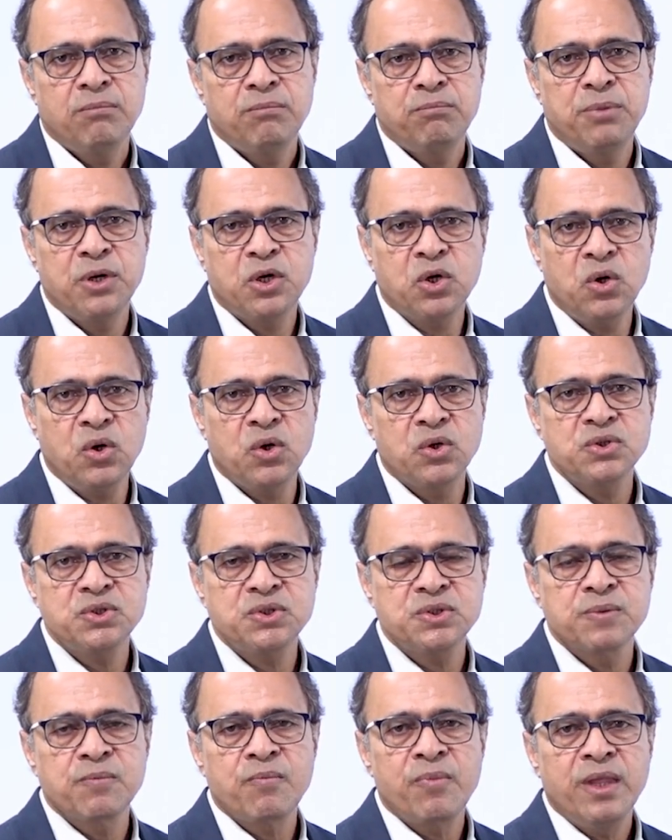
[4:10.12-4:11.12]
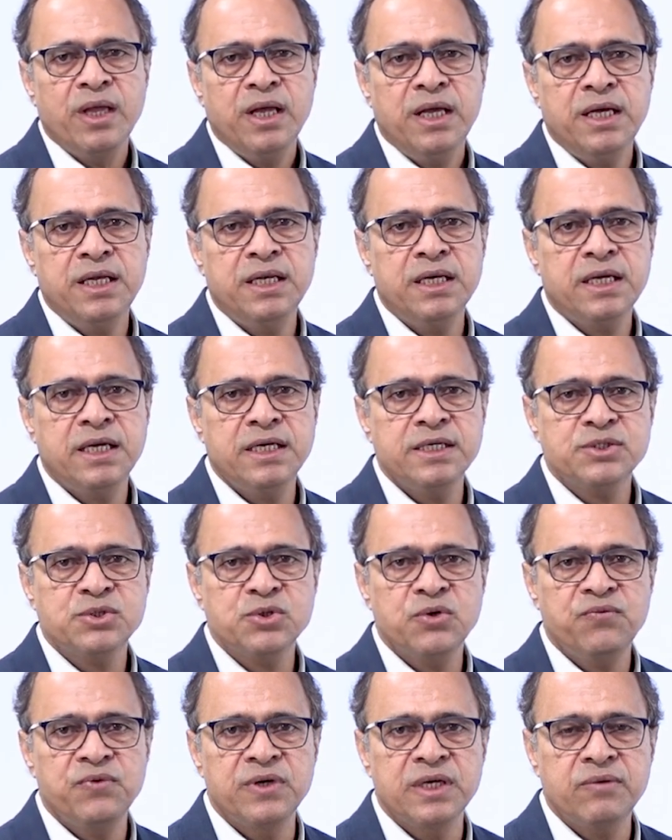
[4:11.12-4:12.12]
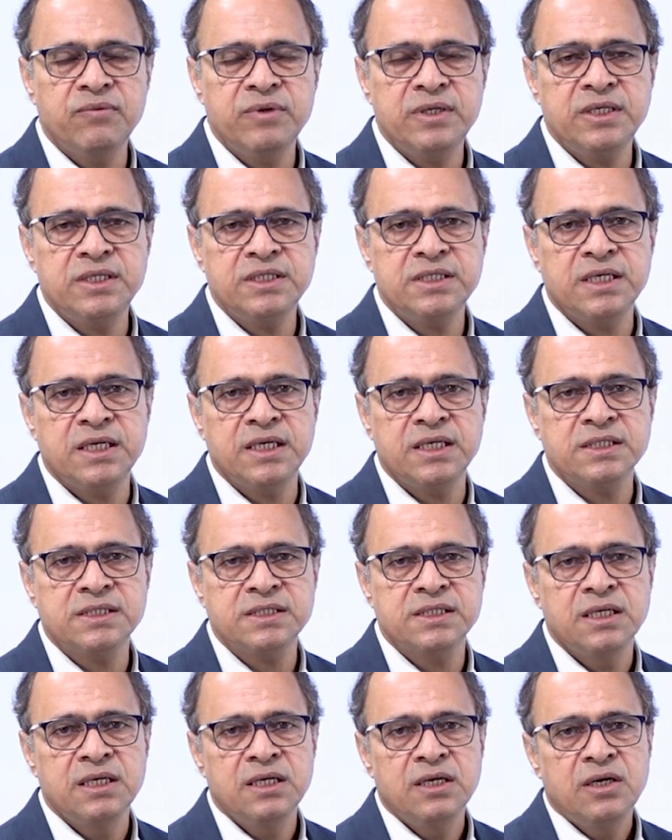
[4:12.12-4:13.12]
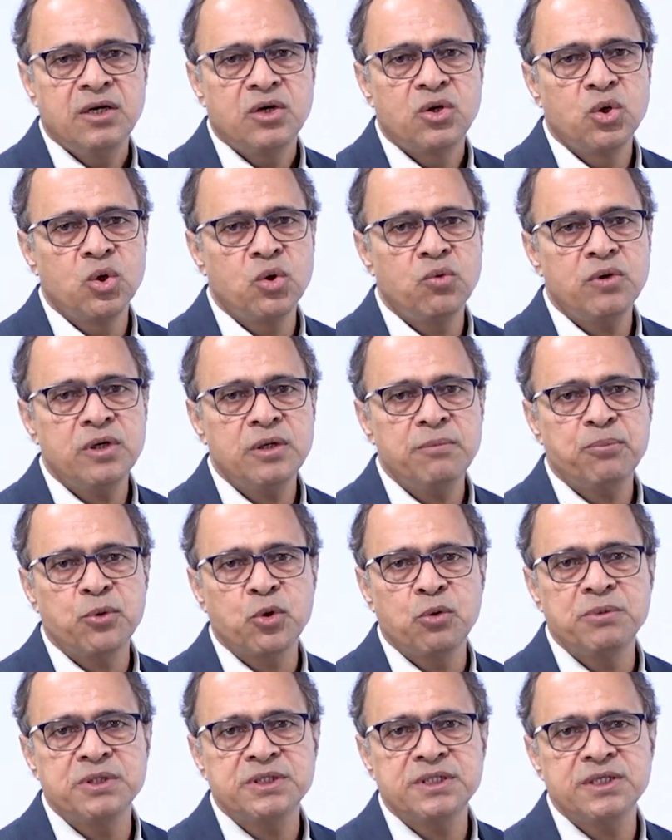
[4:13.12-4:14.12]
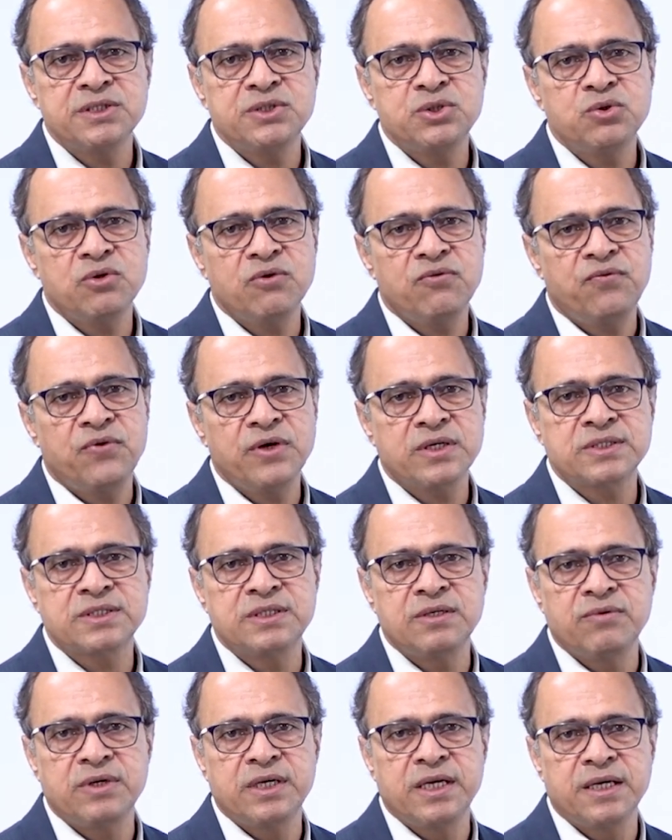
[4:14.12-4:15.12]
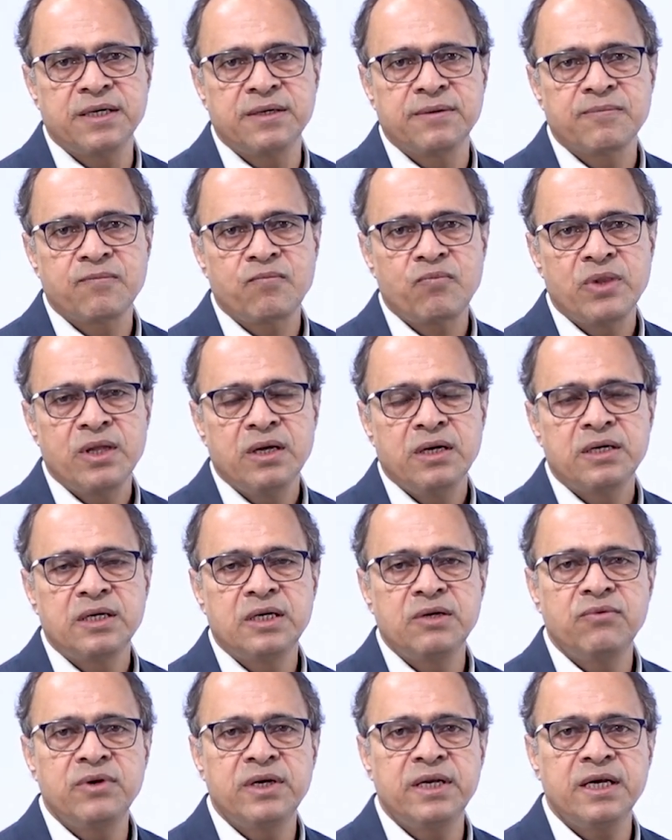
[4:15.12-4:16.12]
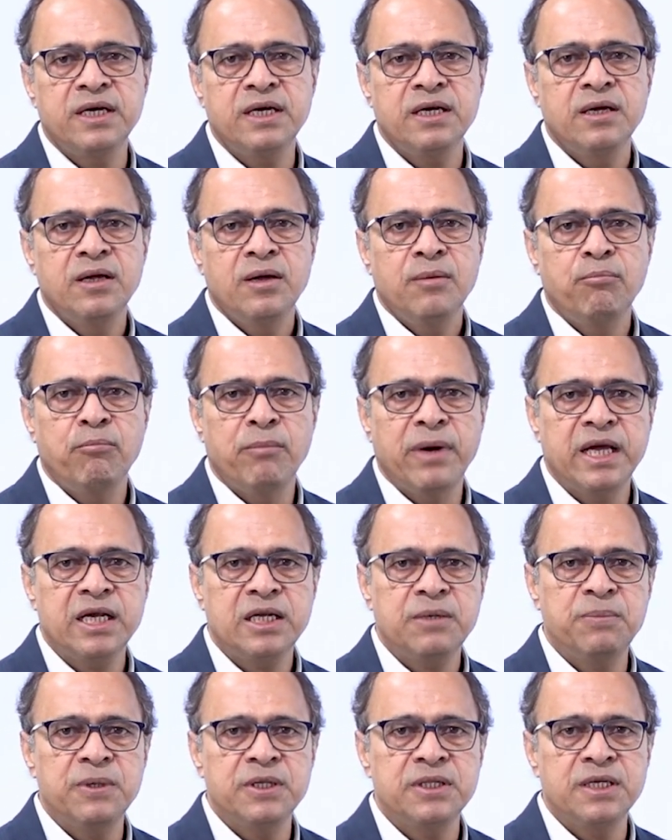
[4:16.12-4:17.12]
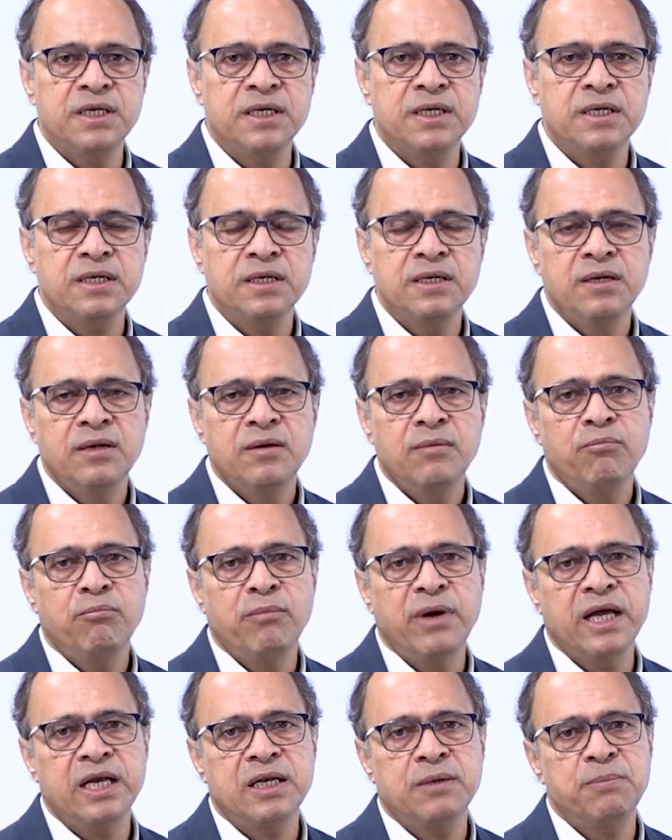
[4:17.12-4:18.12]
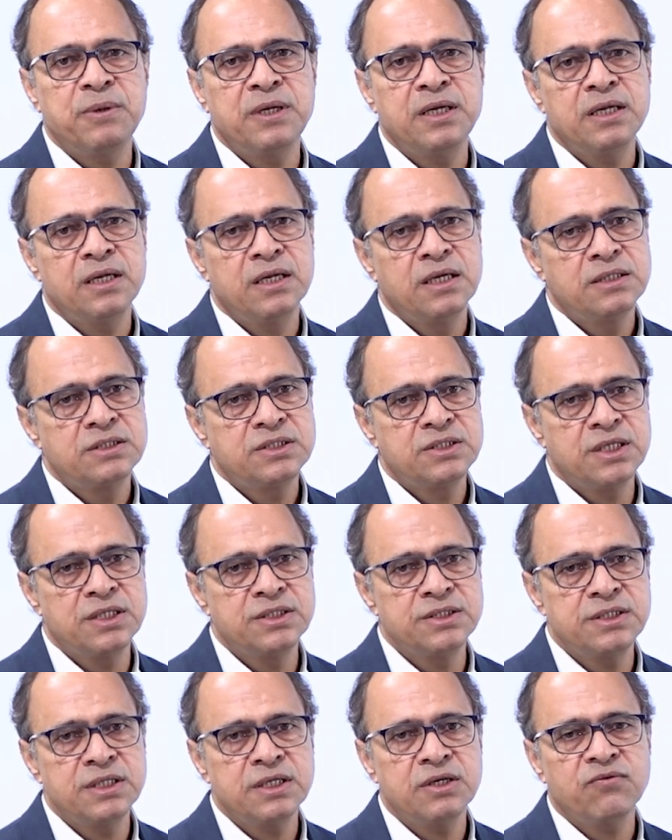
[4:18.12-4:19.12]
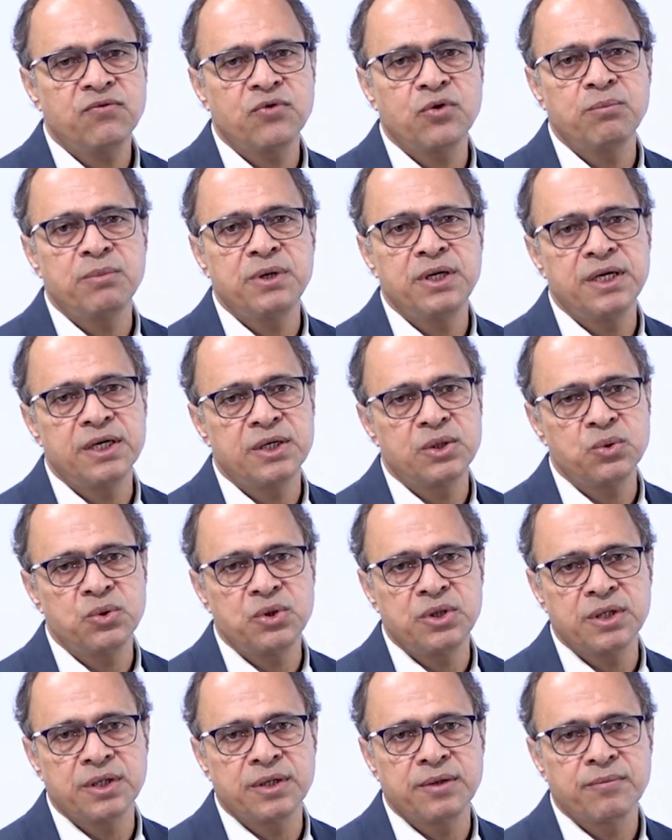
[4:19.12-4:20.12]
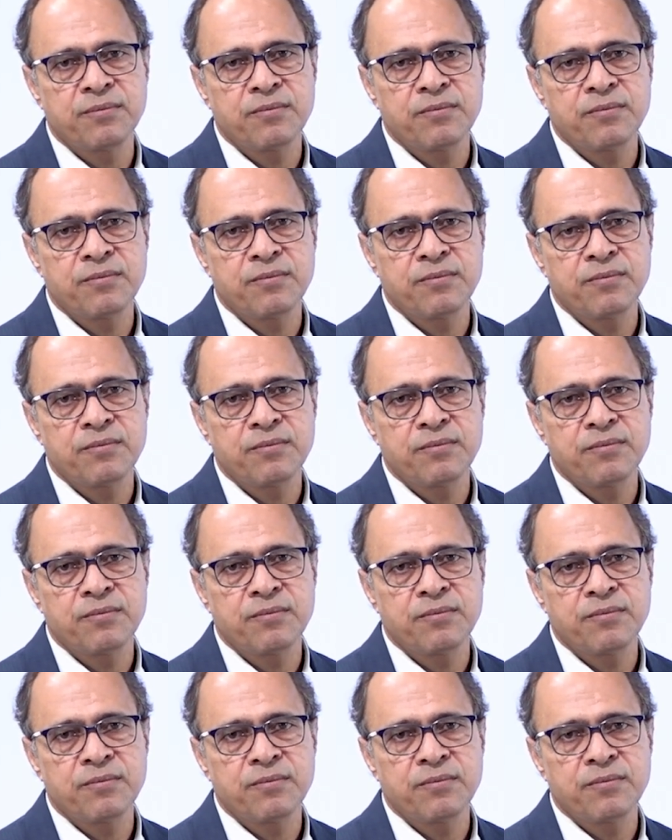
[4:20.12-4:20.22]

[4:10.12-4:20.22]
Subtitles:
because in case of equity shares, no one promises you a fixed dividend. Dividend might be there, might be changing from year to year.